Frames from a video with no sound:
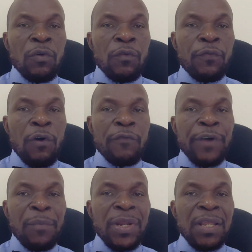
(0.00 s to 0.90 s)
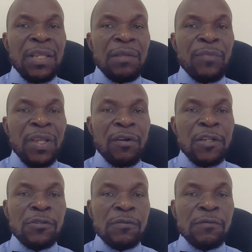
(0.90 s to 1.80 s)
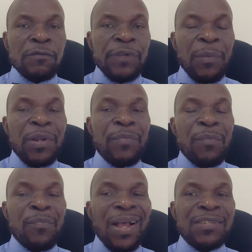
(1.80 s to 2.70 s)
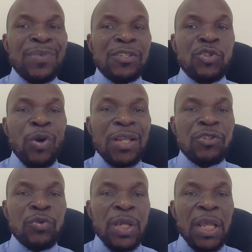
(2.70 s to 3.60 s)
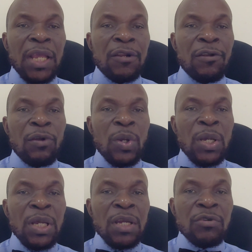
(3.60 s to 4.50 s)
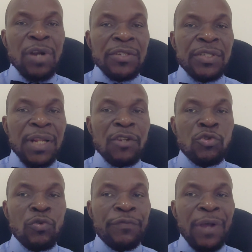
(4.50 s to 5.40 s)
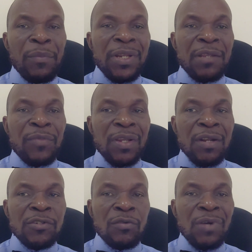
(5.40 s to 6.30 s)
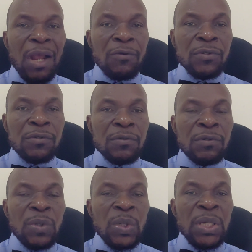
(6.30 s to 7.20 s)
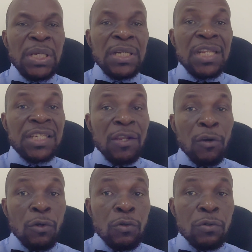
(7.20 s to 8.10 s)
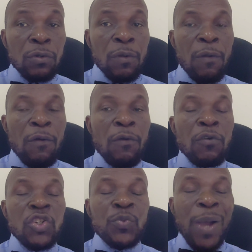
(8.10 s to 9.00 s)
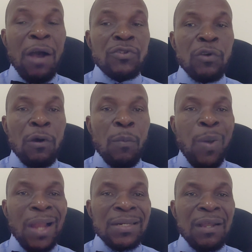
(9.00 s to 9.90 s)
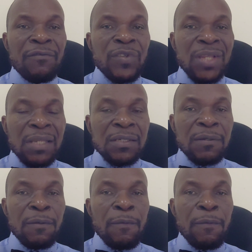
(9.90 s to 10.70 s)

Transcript: For family immigration, family members may join UK residents through family immigration routes. These include spouse or partner visas,